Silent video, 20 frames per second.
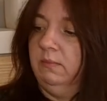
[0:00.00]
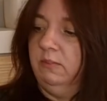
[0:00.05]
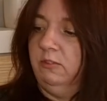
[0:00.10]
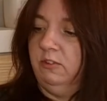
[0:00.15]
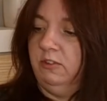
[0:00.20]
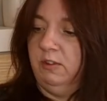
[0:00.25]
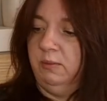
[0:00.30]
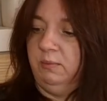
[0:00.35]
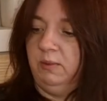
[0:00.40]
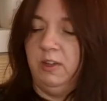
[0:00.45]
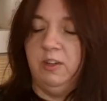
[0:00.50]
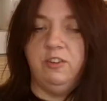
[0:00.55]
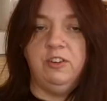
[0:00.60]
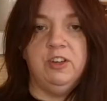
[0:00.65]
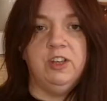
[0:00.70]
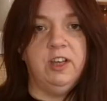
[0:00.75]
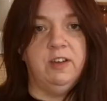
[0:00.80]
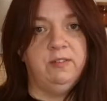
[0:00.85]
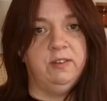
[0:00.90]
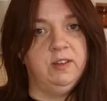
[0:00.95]
Some
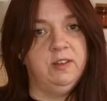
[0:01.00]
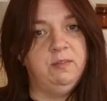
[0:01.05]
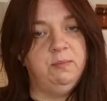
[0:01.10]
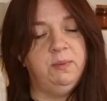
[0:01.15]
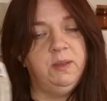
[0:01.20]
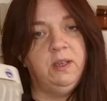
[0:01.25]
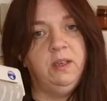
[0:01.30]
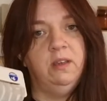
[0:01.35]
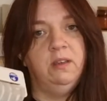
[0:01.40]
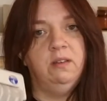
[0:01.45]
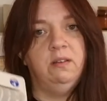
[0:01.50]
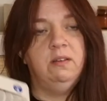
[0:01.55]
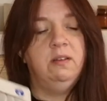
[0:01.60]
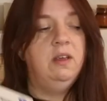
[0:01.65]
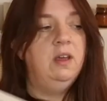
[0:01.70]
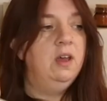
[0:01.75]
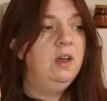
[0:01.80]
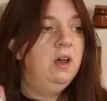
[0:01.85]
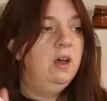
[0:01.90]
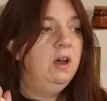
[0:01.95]
cushion covers, because
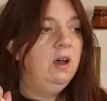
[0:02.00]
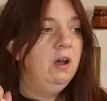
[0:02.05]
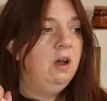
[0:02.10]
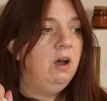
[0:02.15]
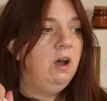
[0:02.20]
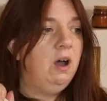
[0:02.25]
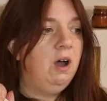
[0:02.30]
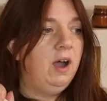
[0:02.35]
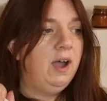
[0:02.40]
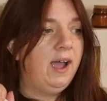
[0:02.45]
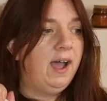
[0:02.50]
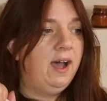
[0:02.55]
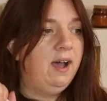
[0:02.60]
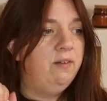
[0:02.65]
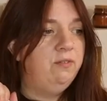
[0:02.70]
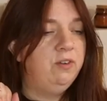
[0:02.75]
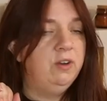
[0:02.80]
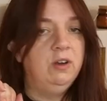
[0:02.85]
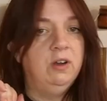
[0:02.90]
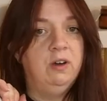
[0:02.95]
I
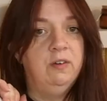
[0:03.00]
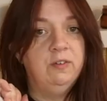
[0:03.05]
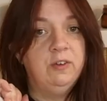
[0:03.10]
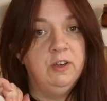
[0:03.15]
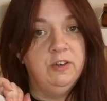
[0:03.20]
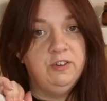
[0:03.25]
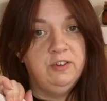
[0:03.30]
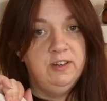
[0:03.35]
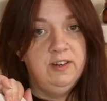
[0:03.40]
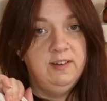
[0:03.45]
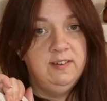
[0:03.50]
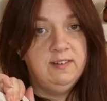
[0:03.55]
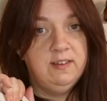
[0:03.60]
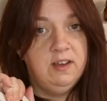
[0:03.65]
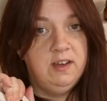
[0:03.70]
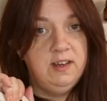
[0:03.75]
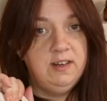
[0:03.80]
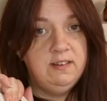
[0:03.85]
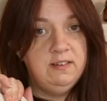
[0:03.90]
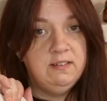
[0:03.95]
have a lot of cushion
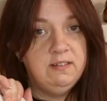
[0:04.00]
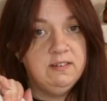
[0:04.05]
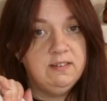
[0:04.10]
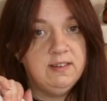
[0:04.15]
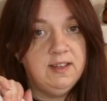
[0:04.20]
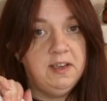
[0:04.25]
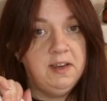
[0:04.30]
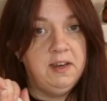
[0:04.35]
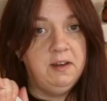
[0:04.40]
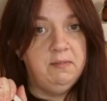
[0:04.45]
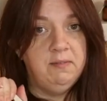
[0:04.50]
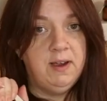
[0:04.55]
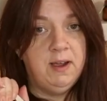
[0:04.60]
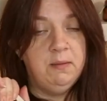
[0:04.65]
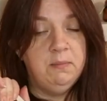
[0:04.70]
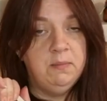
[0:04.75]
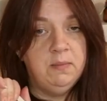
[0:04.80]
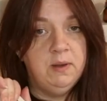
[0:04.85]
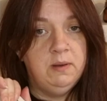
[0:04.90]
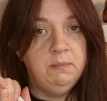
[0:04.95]
insides just hanging
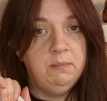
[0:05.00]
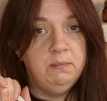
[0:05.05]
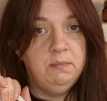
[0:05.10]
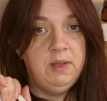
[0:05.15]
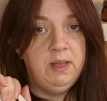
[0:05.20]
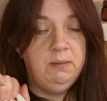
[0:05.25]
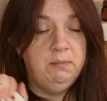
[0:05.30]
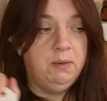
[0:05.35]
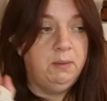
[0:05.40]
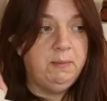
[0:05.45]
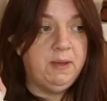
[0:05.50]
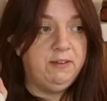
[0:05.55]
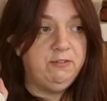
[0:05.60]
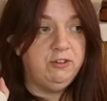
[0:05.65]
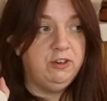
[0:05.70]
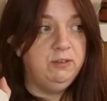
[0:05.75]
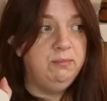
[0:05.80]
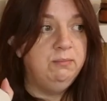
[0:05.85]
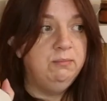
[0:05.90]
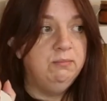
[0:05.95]
around in my
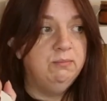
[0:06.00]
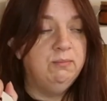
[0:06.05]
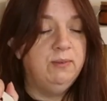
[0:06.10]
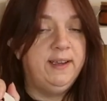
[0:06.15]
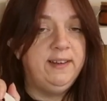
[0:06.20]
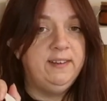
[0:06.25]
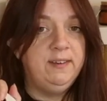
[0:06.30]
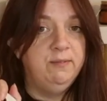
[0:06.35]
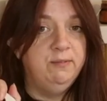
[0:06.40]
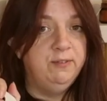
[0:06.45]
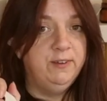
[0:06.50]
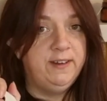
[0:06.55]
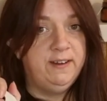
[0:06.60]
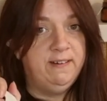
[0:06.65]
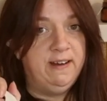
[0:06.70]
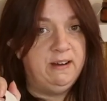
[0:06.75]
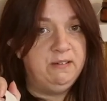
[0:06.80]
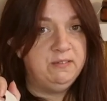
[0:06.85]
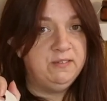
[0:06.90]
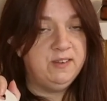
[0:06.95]
bedroom waiting for
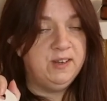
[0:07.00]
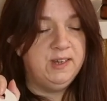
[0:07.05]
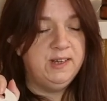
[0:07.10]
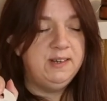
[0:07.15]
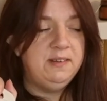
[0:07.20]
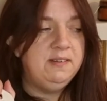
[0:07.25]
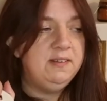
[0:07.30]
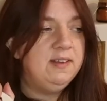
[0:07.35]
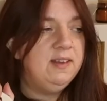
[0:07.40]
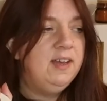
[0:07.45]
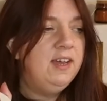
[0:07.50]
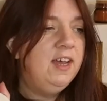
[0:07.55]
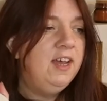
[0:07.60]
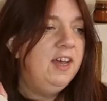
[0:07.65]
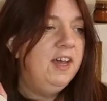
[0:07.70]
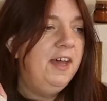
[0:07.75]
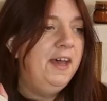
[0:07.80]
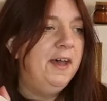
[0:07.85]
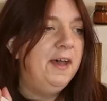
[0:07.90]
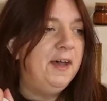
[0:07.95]
their outsides.
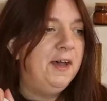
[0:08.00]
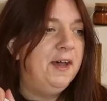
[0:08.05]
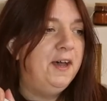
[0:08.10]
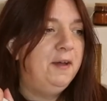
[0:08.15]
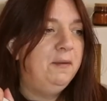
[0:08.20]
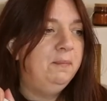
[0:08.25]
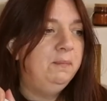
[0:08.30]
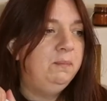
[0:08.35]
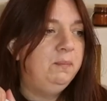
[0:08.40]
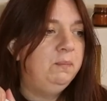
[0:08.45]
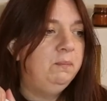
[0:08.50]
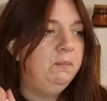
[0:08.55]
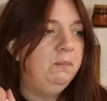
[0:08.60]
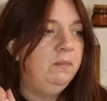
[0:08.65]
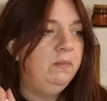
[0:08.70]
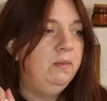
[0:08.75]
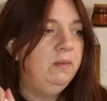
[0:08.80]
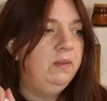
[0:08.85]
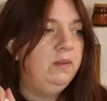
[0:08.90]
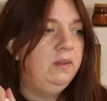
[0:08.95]

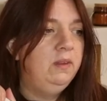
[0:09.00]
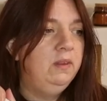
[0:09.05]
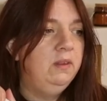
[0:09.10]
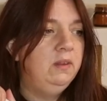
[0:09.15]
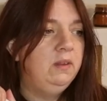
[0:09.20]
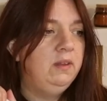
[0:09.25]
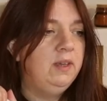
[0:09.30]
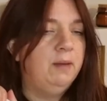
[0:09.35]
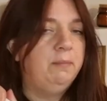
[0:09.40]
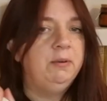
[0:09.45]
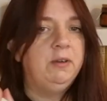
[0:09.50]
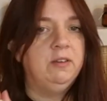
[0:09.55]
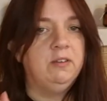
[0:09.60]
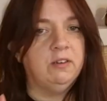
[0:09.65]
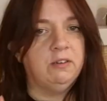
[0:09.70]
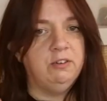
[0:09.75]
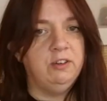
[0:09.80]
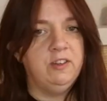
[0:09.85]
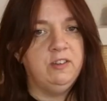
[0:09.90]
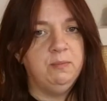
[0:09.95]
Yeah, because
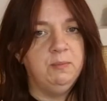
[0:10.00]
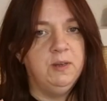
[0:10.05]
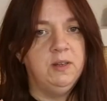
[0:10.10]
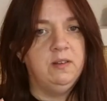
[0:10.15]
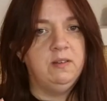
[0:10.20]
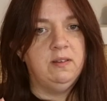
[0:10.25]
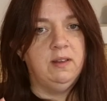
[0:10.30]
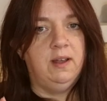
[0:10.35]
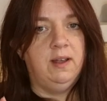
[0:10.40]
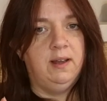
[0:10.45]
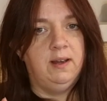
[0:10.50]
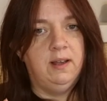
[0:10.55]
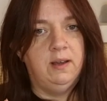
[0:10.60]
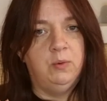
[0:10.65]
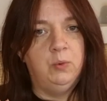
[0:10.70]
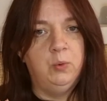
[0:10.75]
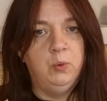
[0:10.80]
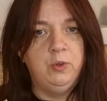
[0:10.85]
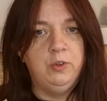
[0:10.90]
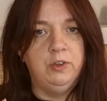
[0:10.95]
at Christmas and at
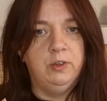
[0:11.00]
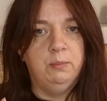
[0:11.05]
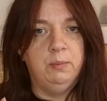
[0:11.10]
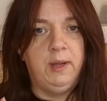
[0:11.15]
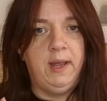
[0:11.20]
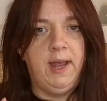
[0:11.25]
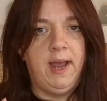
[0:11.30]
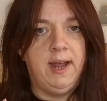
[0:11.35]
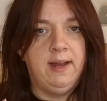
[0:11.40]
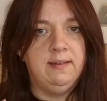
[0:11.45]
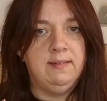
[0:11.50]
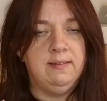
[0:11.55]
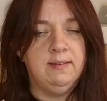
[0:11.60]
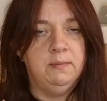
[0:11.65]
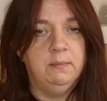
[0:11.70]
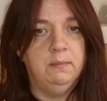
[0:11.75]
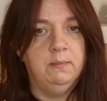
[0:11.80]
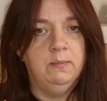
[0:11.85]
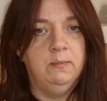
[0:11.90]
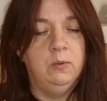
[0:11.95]
autumn I had
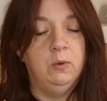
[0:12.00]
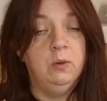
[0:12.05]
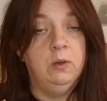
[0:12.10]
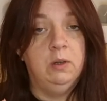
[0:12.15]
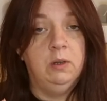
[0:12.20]
some